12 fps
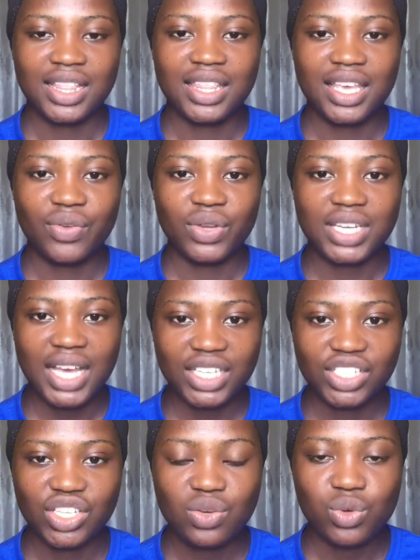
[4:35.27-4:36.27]
the
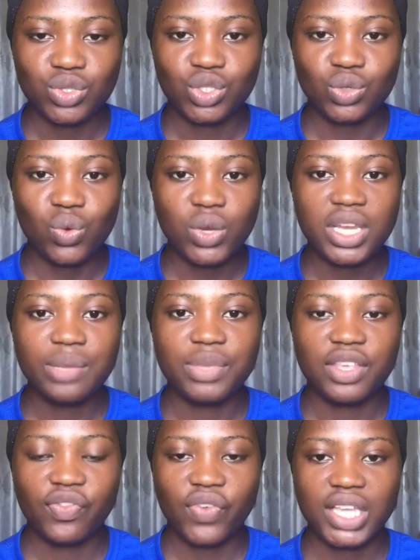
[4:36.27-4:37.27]
reduction was only
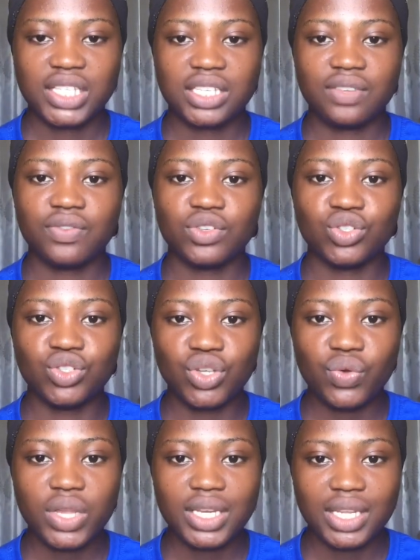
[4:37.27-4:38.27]
be effective
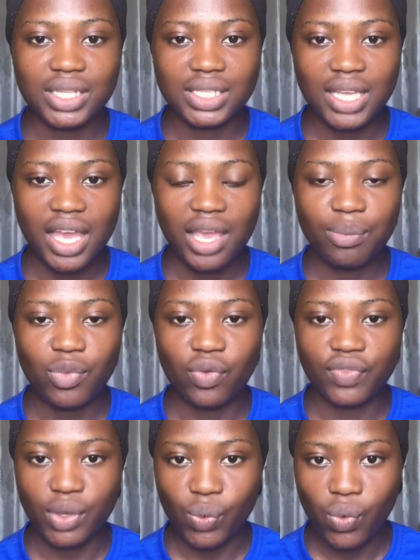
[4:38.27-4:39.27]
during the time
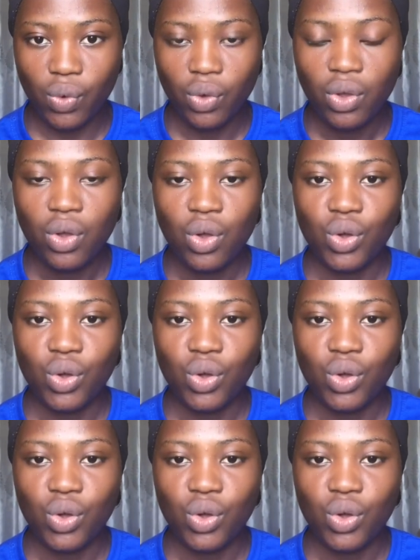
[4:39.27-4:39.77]
of the war,